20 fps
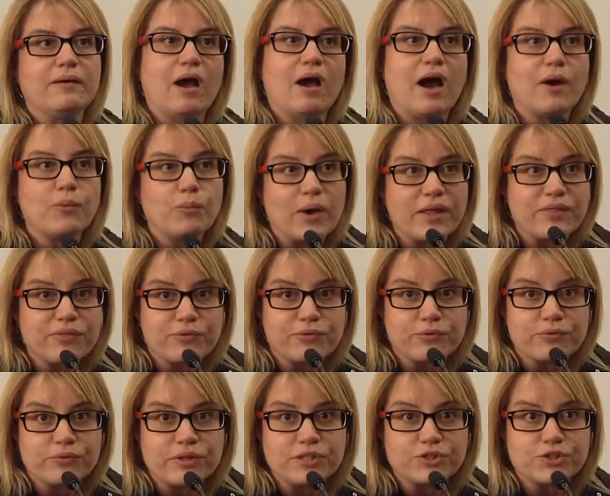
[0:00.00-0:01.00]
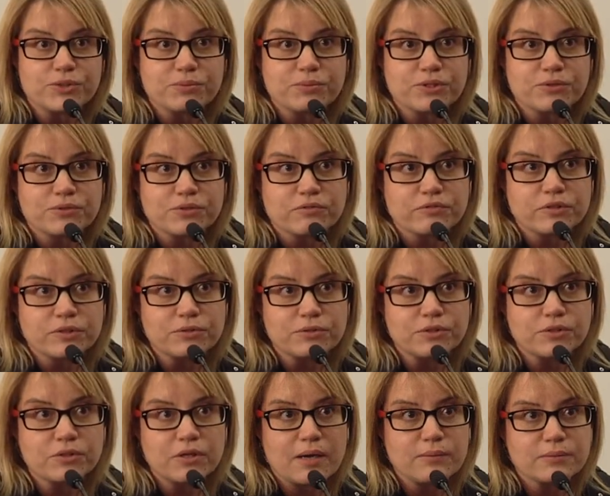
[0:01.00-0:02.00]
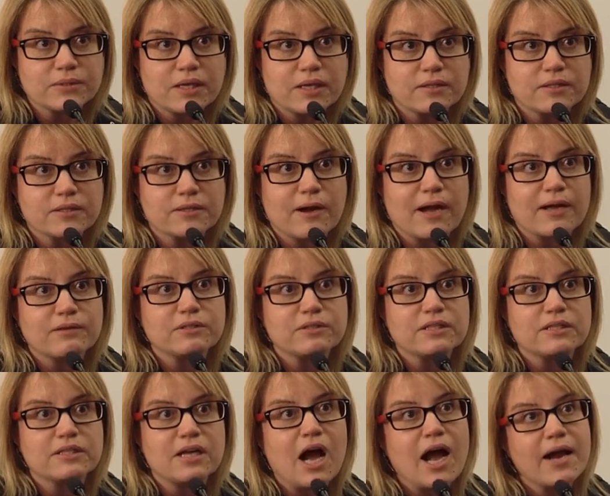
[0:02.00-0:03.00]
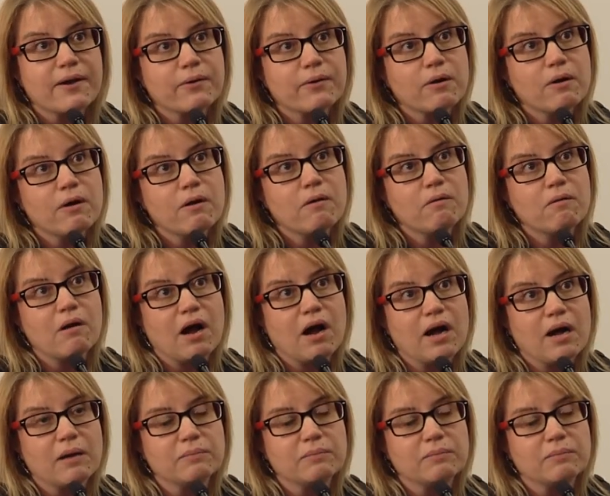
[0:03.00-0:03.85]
I went through the Egyptian Revolution. I was on the ground in Cairo.